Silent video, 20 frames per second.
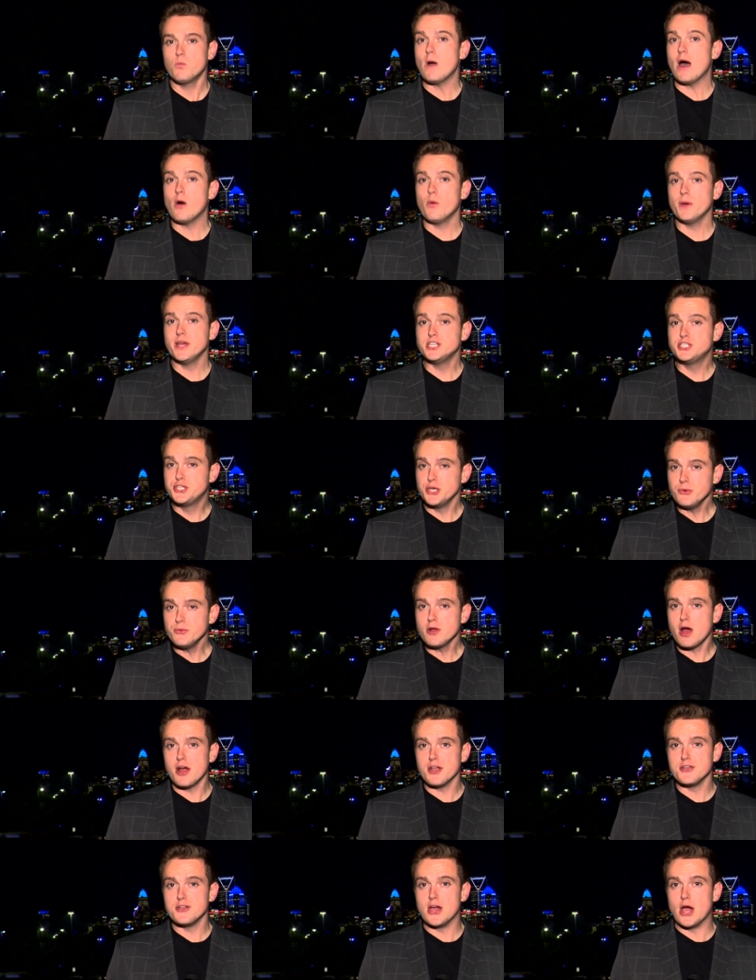While we do
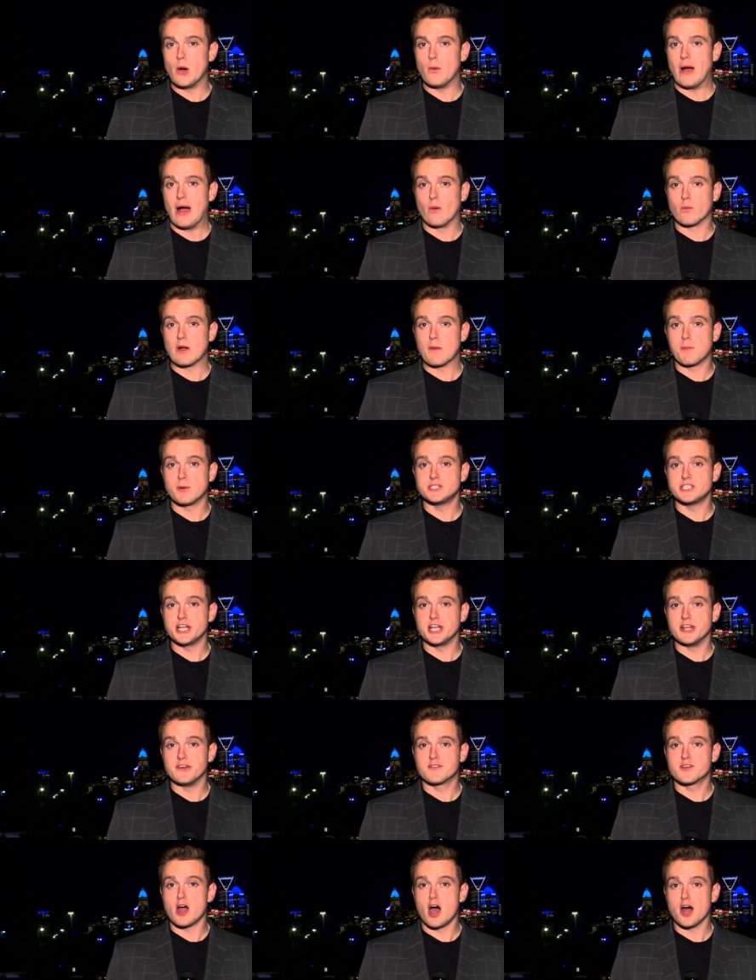not know how
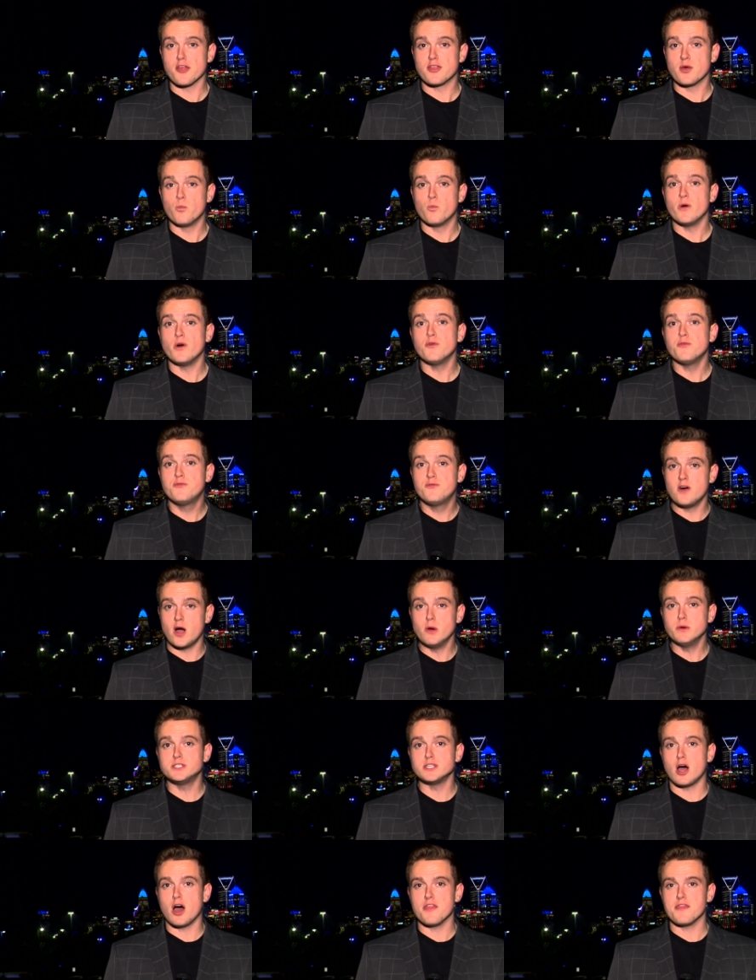Representative Cotham will
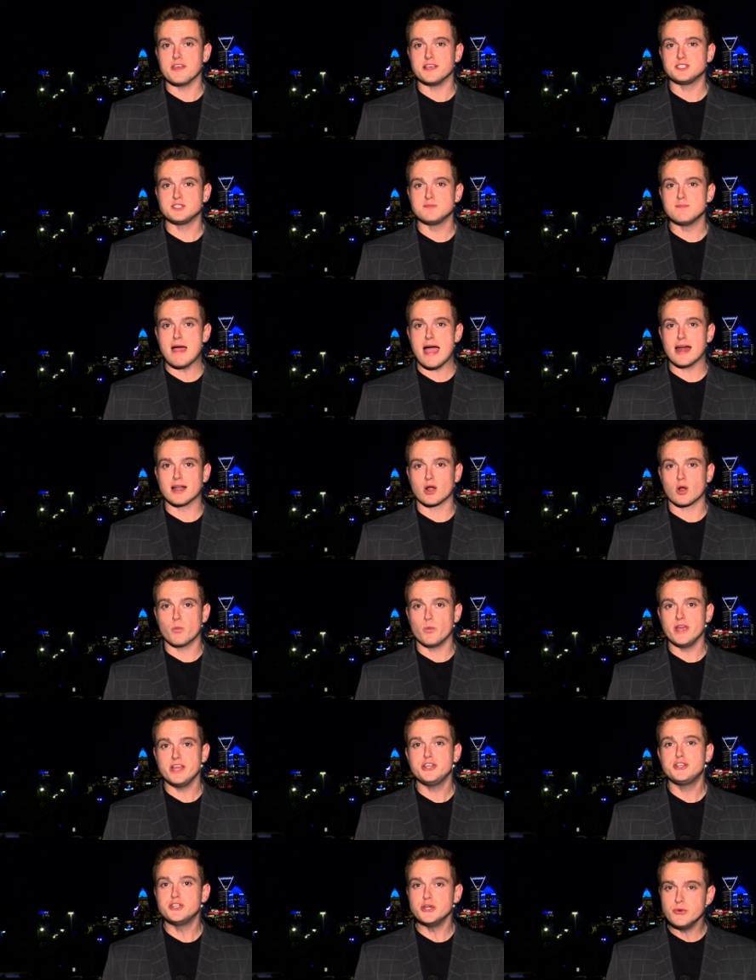vote on this matter,
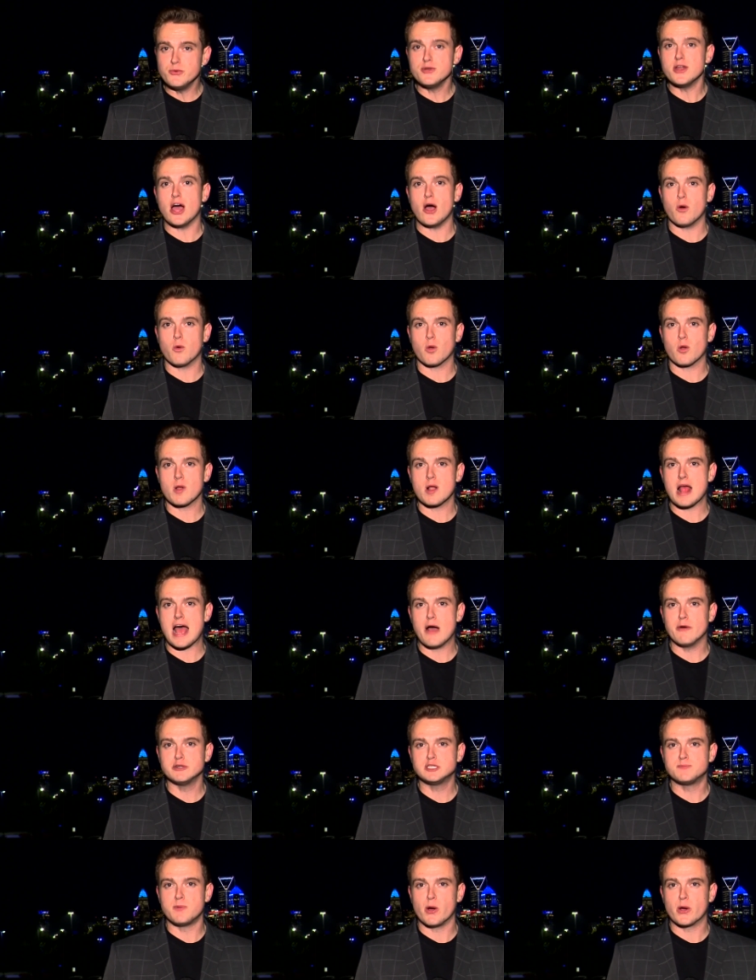we do know her
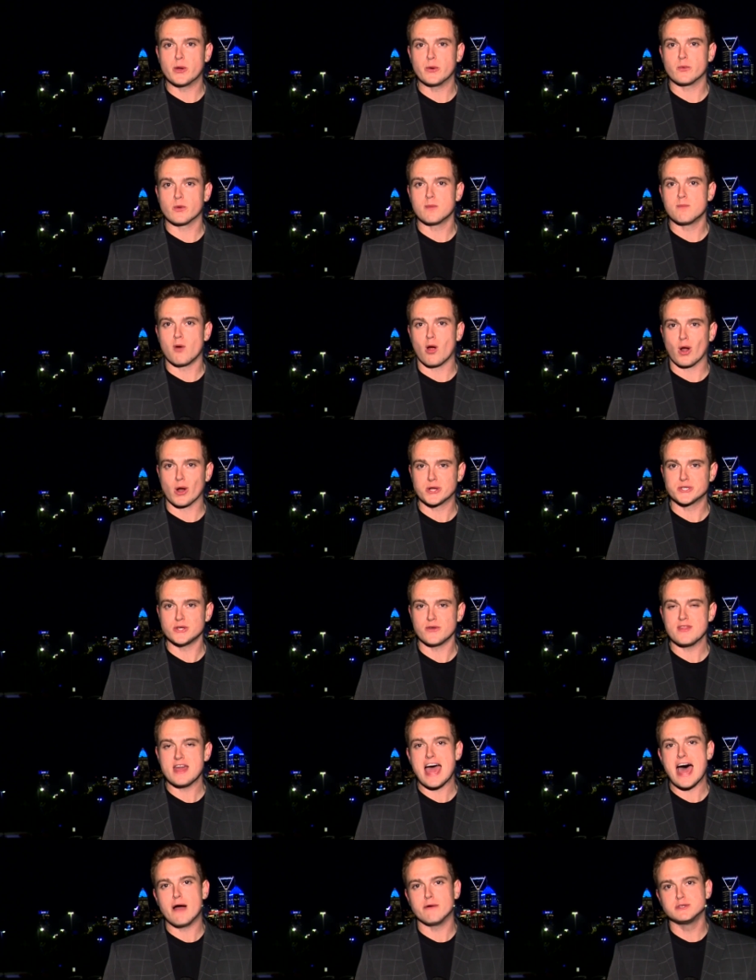outspoken remarks
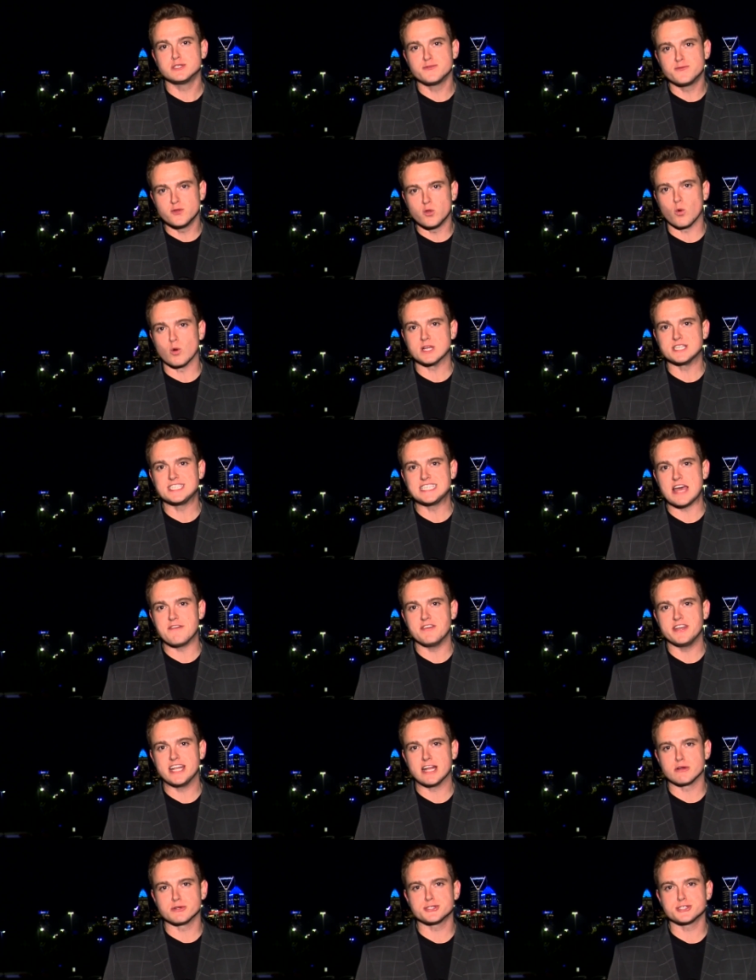on the House floor
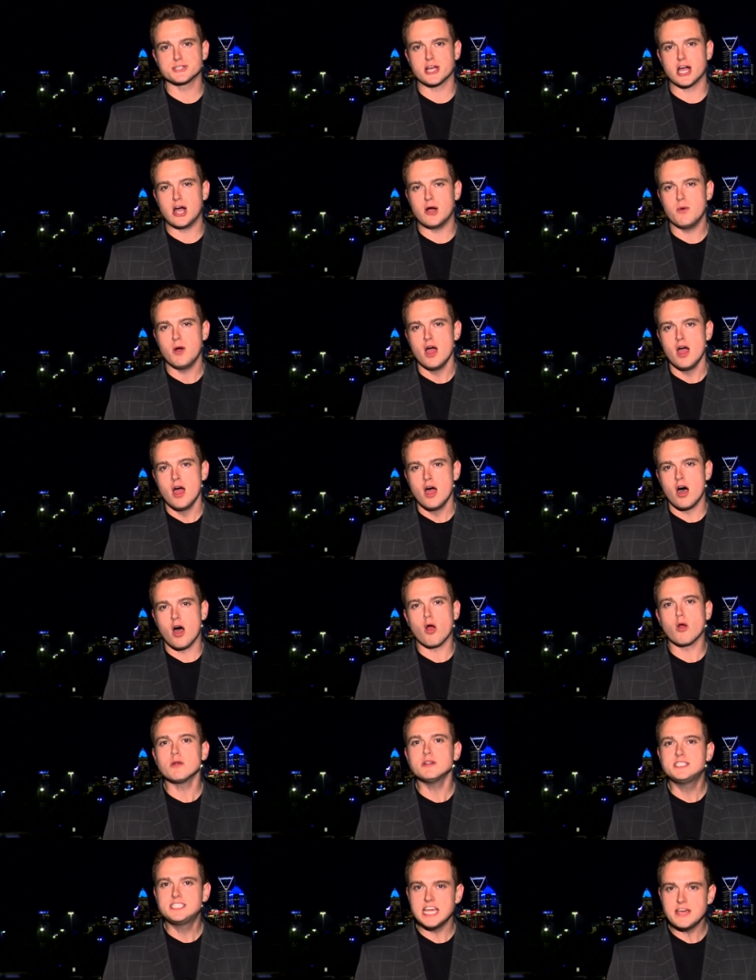7 years ago
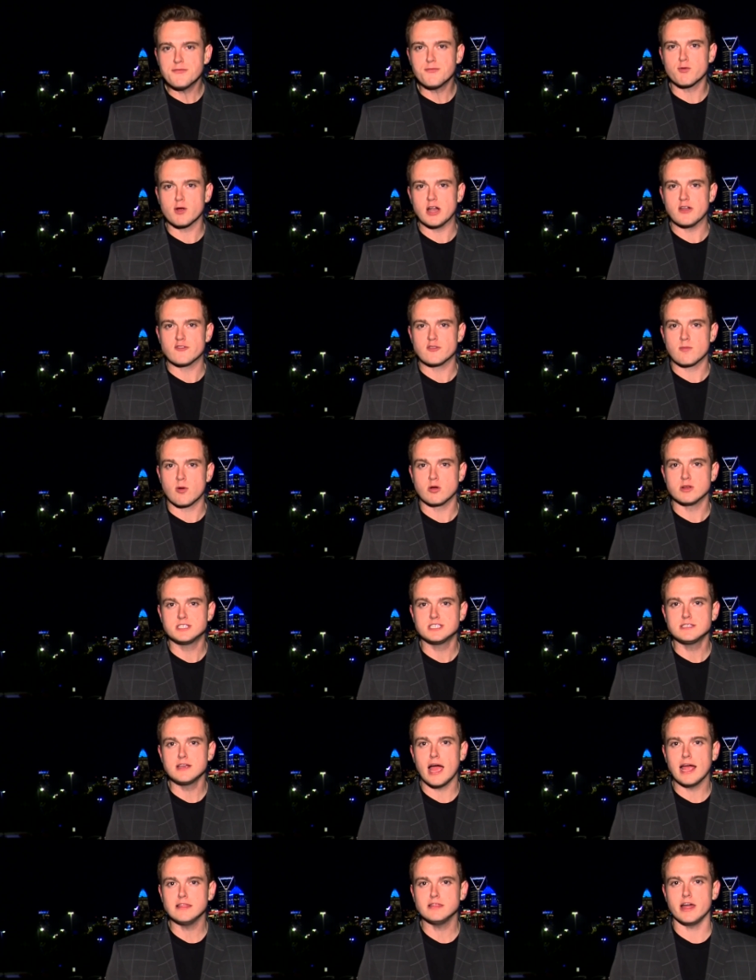are different from her
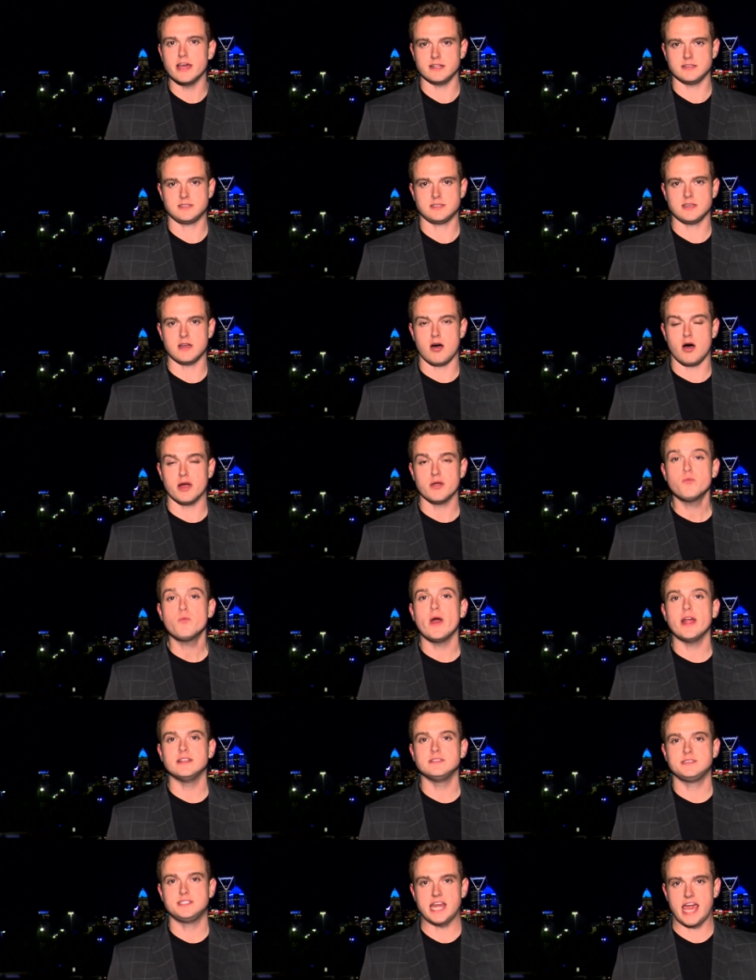silence on
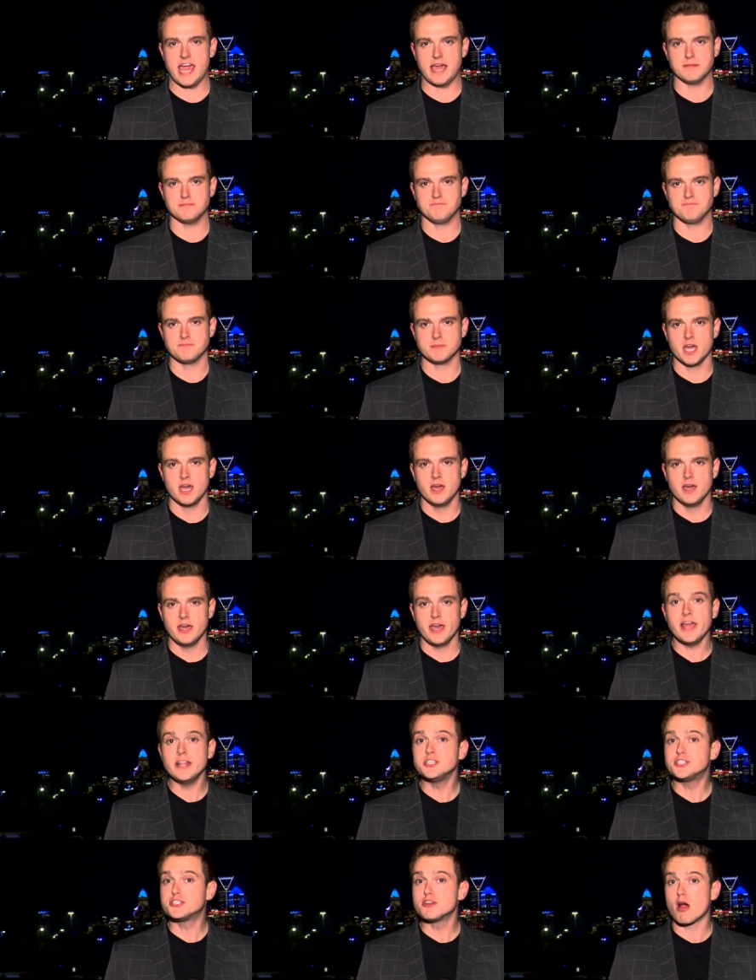Wednesday.
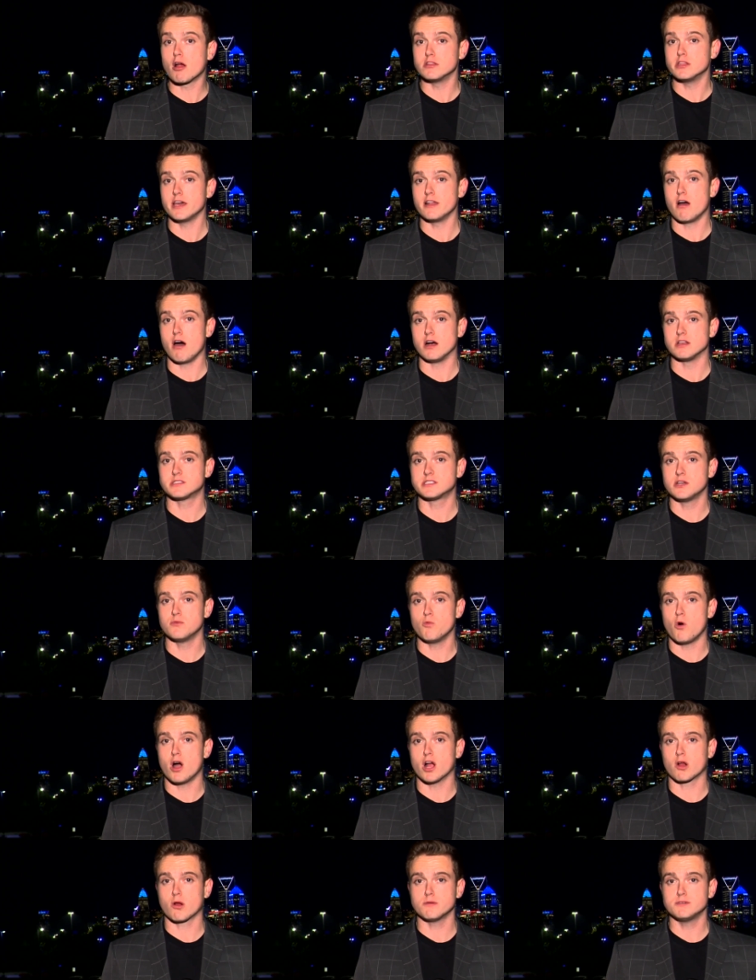In Charlotte, Austin
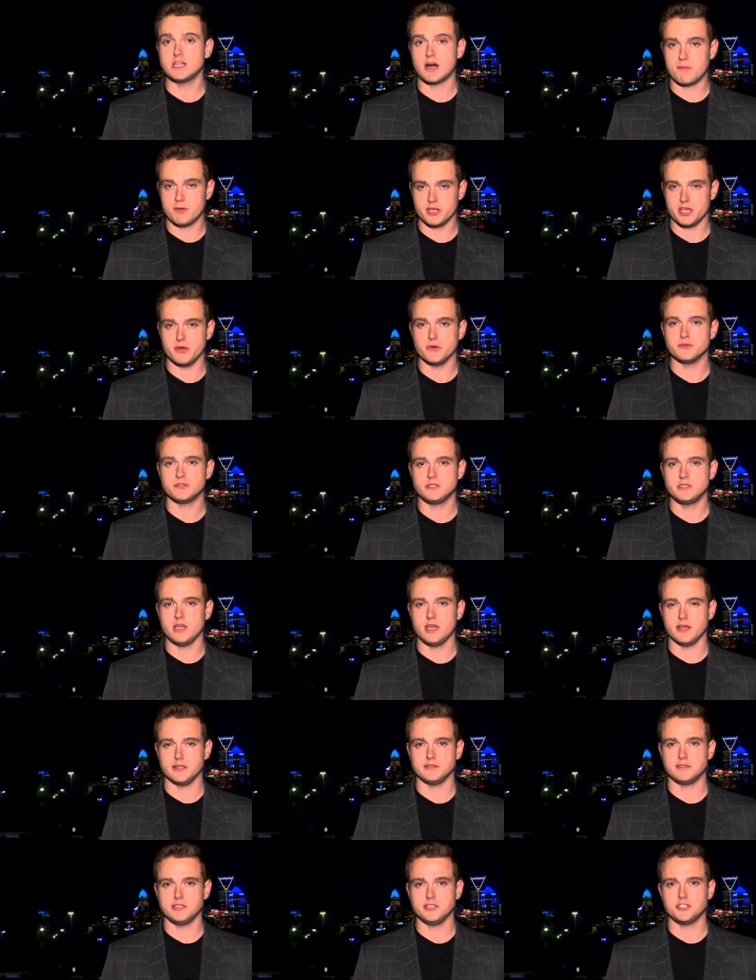Walker,
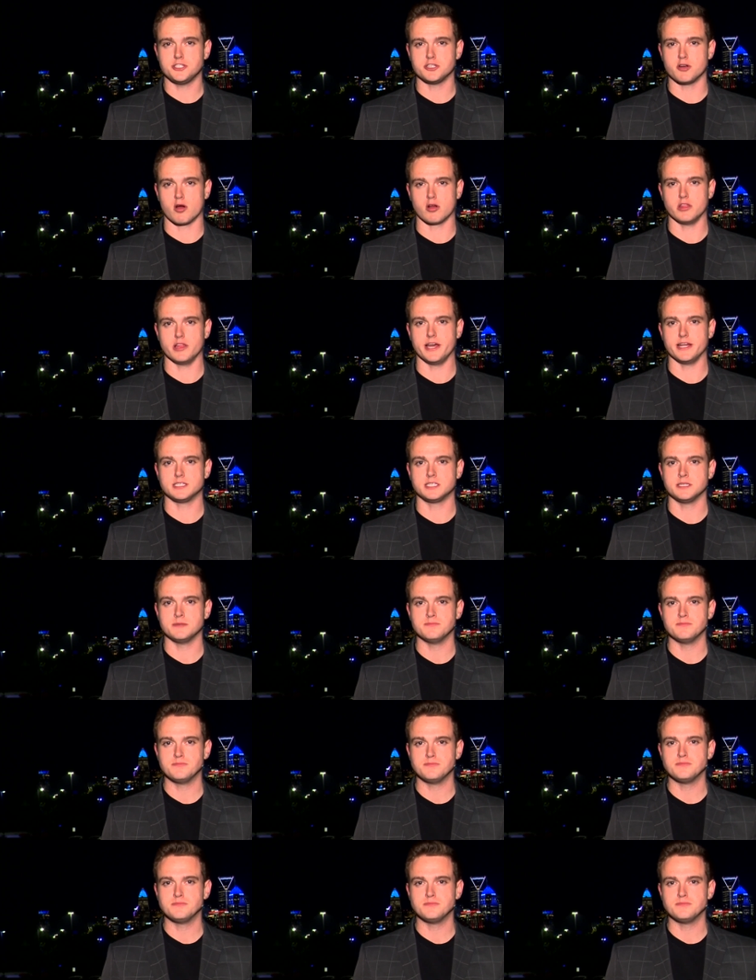WCNC Charlotte.